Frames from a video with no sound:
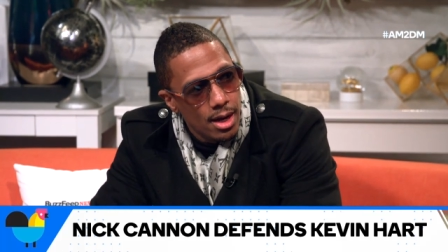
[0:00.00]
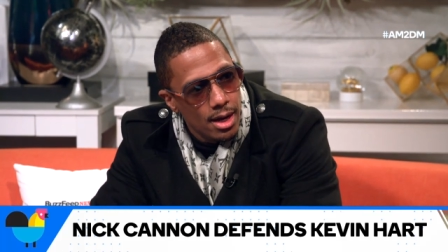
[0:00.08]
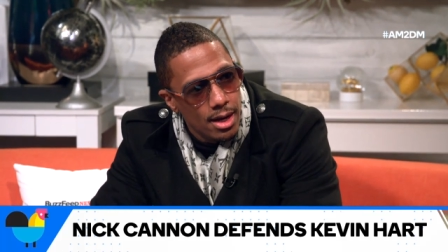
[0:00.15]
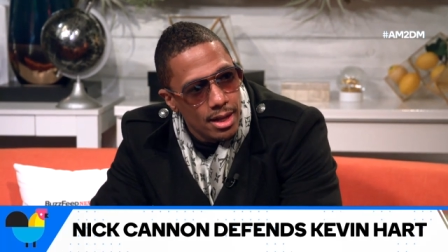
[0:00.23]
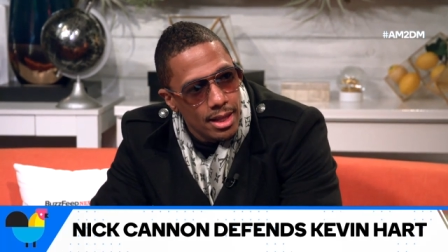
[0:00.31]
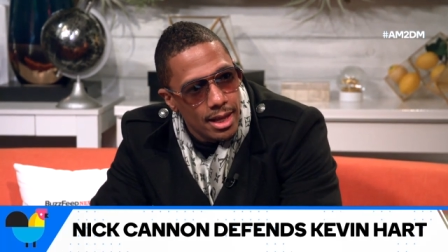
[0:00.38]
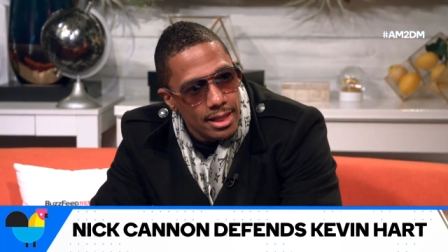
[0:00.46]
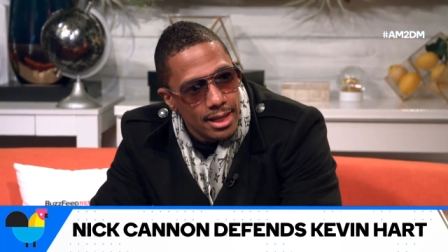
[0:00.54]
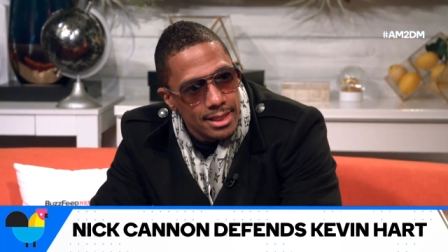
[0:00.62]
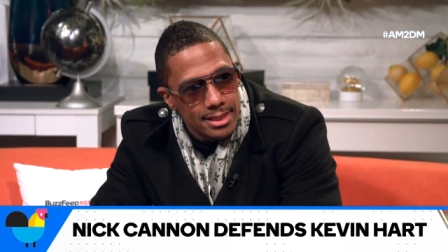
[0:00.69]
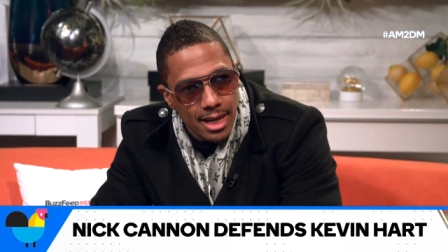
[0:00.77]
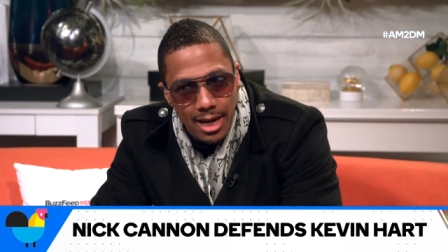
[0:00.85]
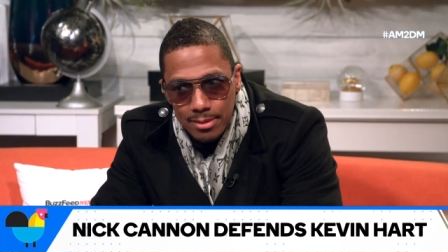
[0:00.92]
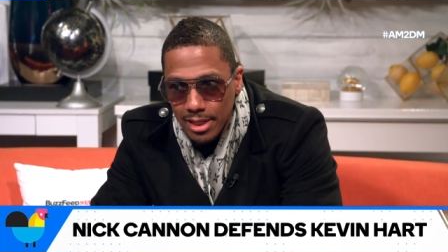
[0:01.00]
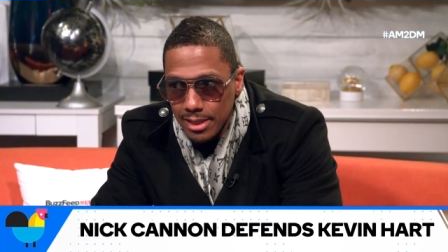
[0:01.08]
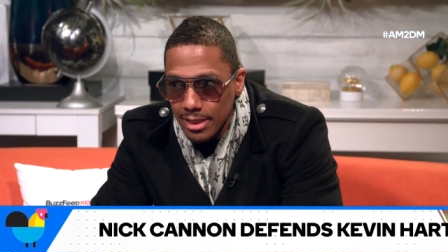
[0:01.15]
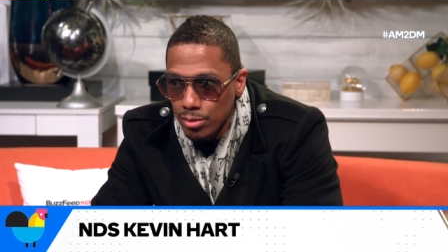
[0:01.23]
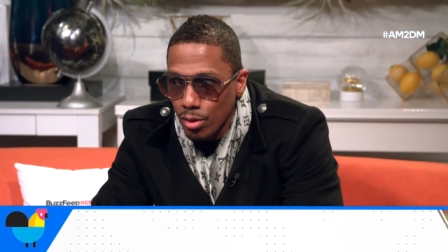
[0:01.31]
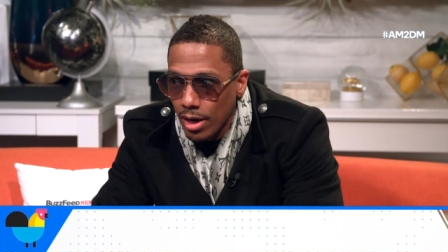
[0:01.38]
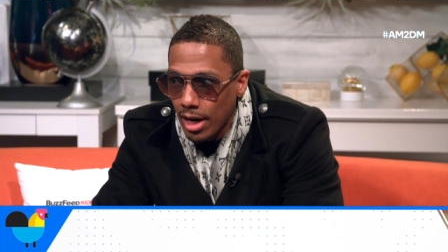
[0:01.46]
at times like
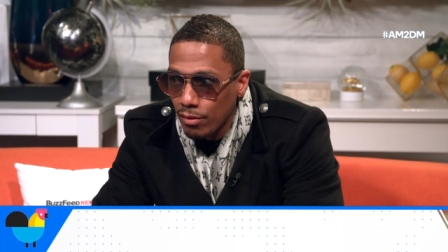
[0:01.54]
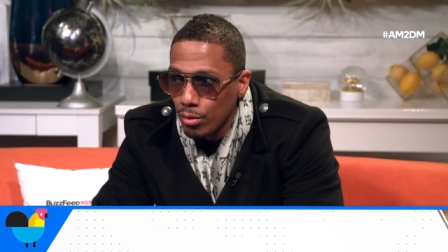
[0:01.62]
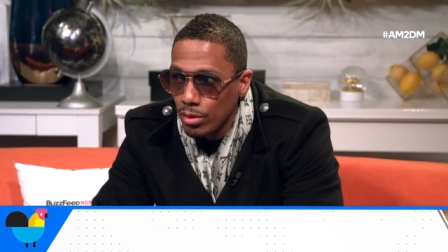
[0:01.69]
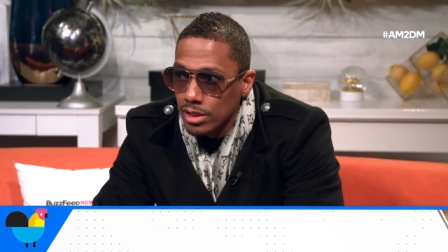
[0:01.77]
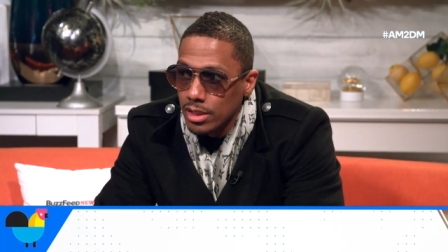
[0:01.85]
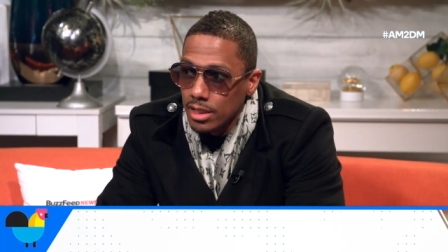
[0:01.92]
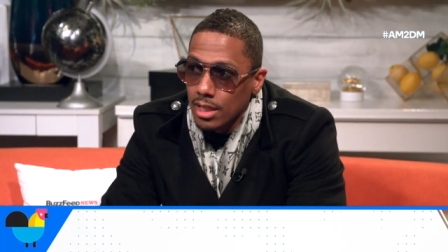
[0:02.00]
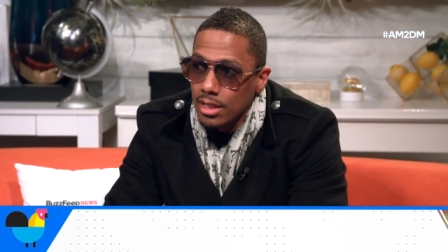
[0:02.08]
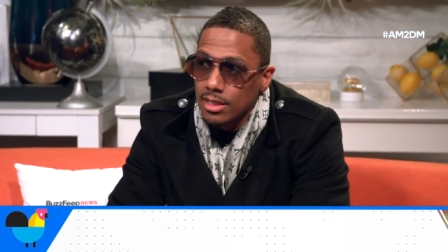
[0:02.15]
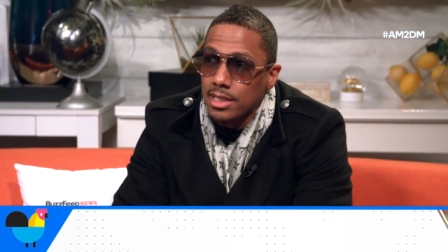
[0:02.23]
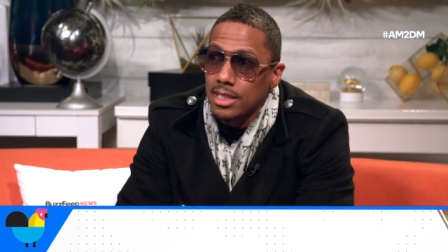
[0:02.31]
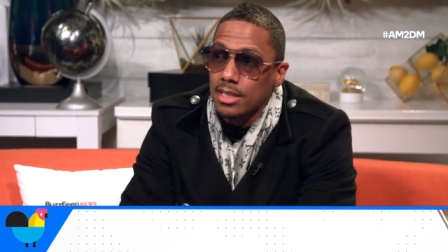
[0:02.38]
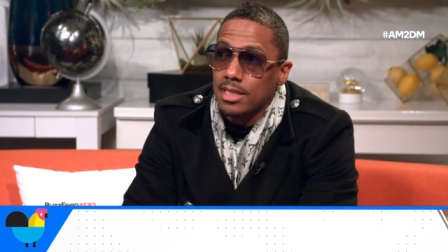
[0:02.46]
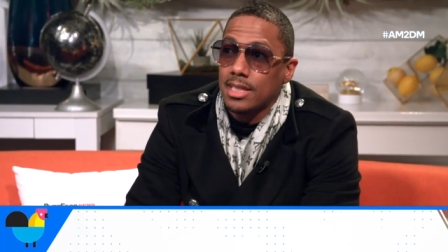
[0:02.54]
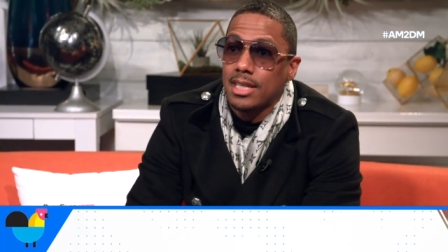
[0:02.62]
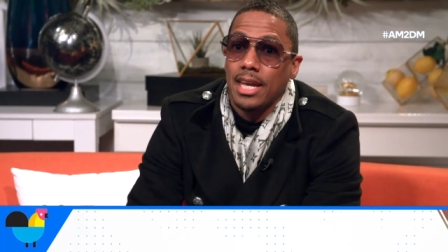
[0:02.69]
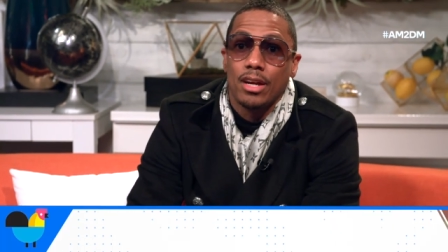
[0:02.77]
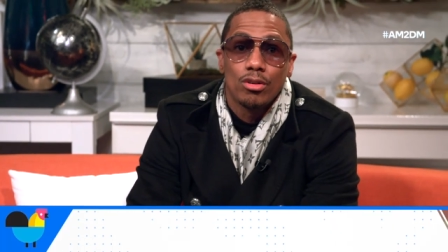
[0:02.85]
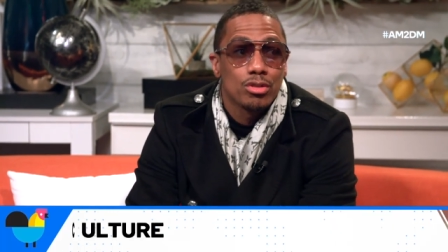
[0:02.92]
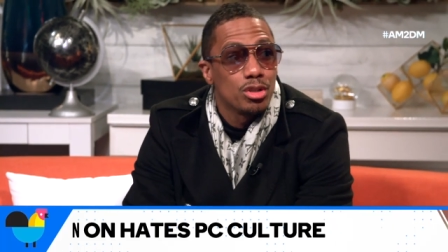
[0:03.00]
this where everyone's just
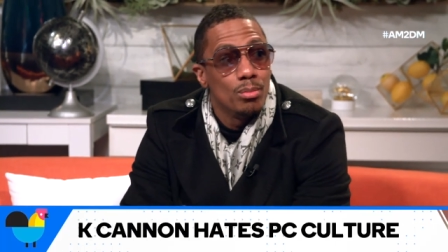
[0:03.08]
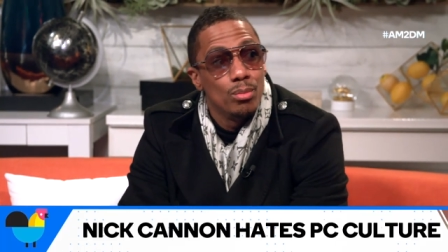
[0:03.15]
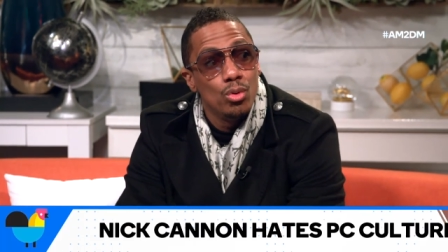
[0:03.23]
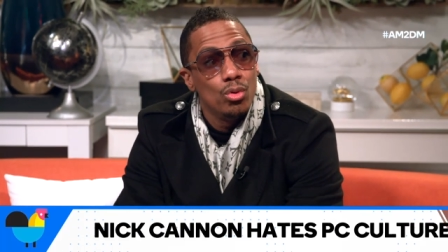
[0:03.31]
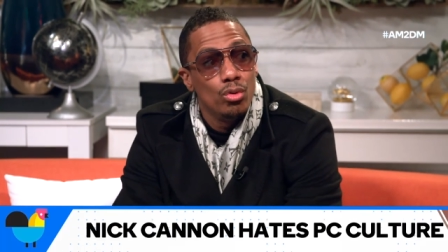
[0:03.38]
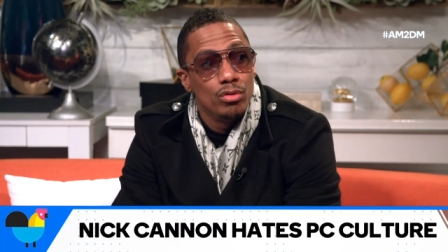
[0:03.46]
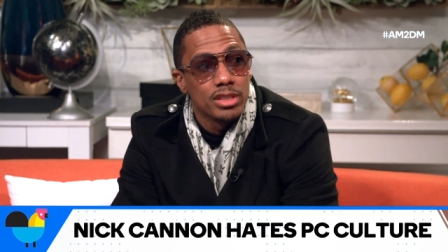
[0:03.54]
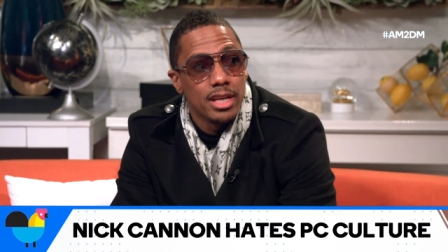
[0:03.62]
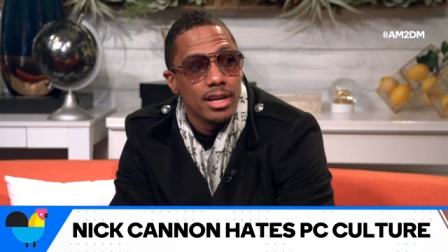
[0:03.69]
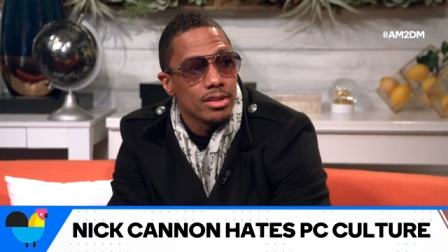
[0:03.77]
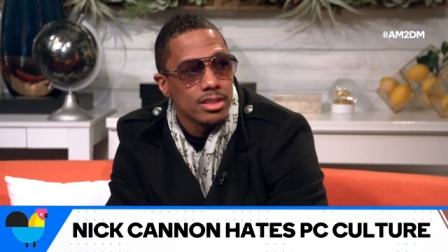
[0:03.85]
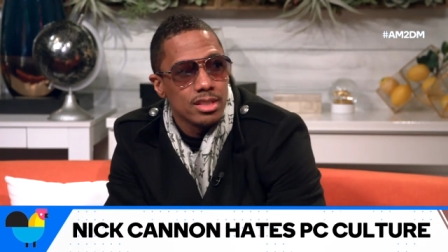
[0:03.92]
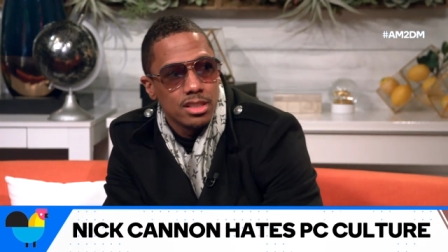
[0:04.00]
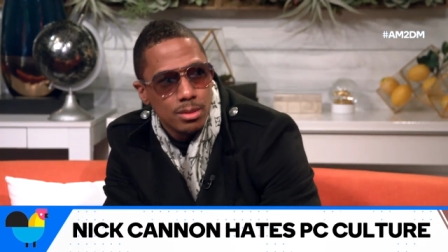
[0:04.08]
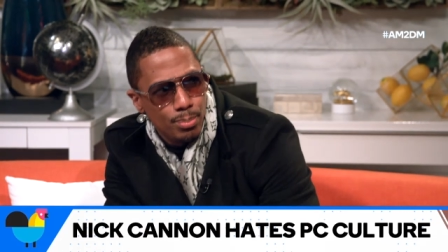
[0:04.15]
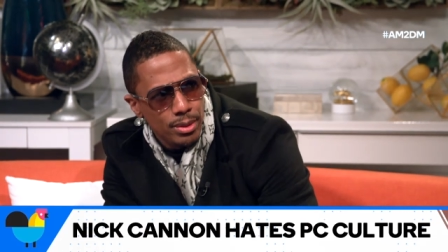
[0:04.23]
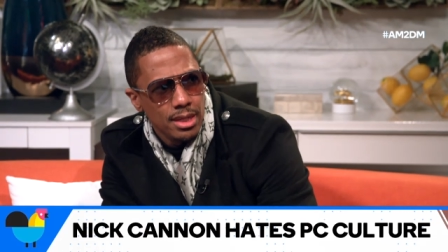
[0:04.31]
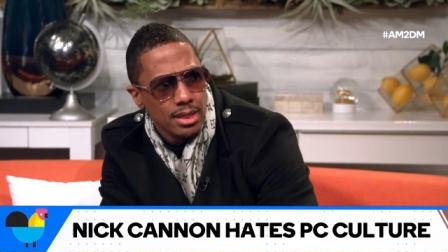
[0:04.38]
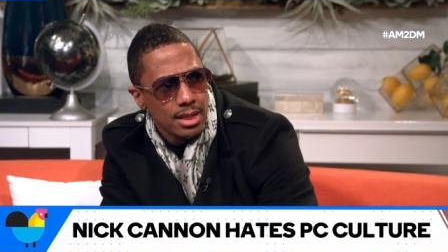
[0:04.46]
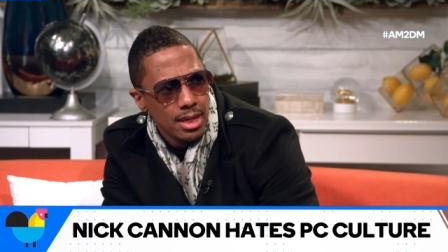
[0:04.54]
scared to move, scared to
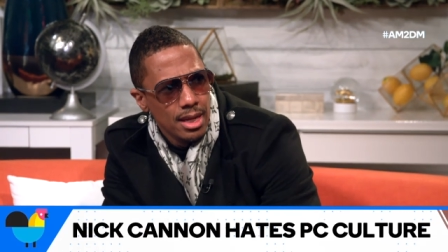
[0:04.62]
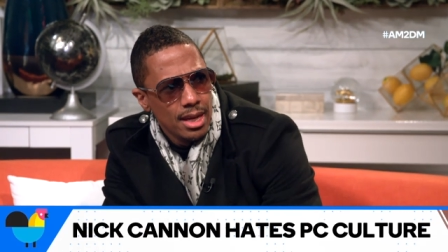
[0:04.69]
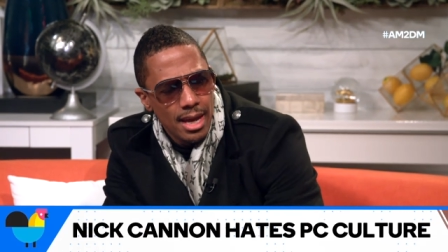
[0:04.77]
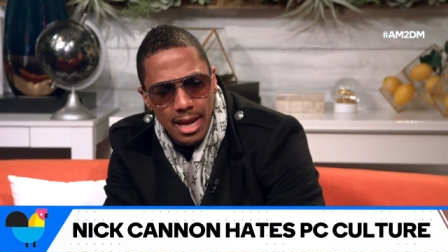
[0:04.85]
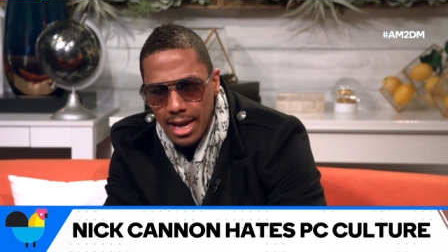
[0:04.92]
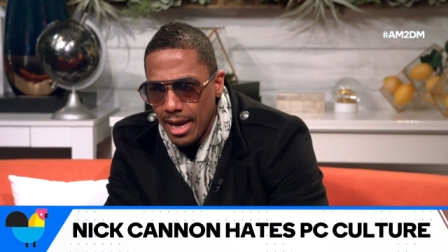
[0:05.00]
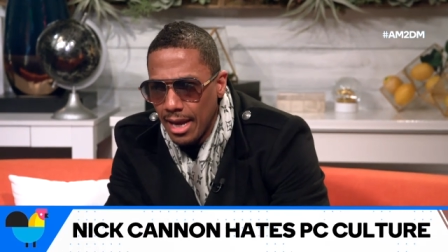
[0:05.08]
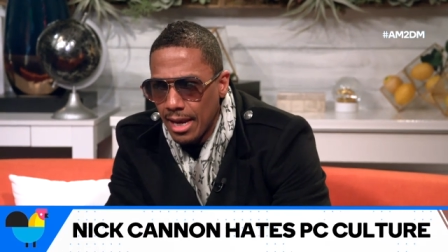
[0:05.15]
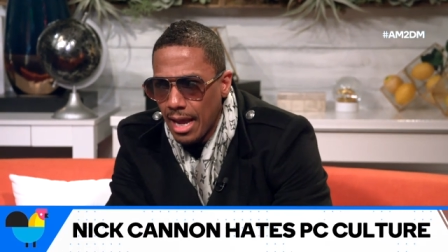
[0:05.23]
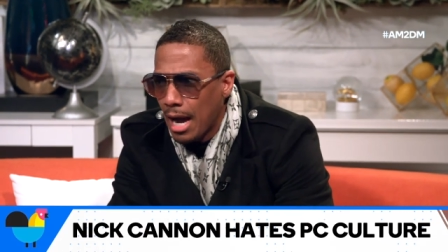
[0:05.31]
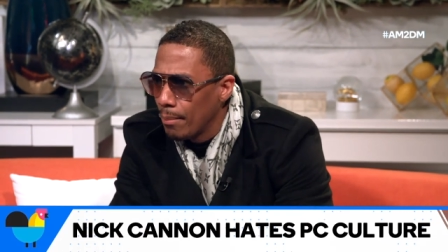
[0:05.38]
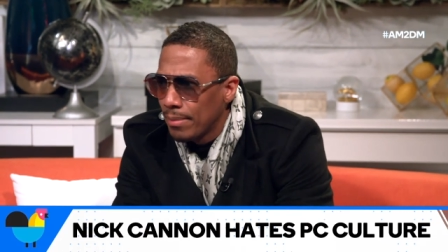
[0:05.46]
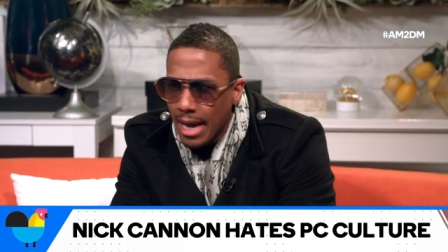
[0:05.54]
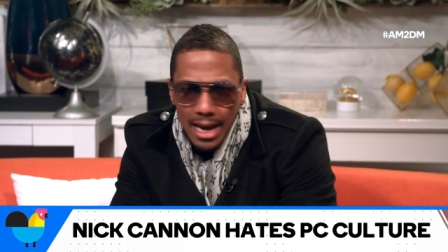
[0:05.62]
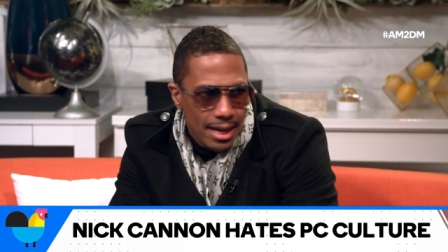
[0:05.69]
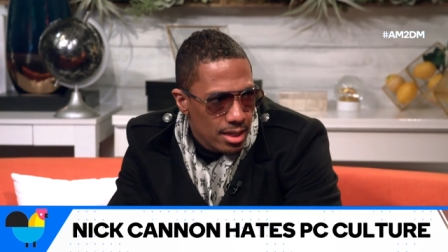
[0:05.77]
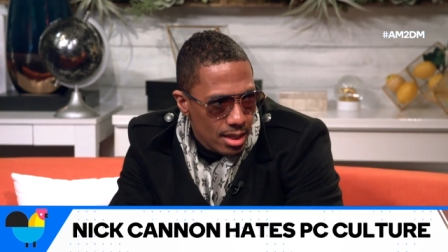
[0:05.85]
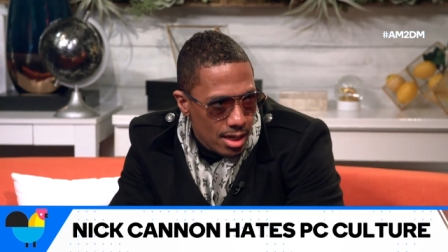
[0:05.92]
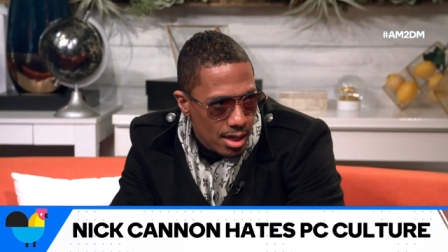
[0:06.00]
speak, and I'm not.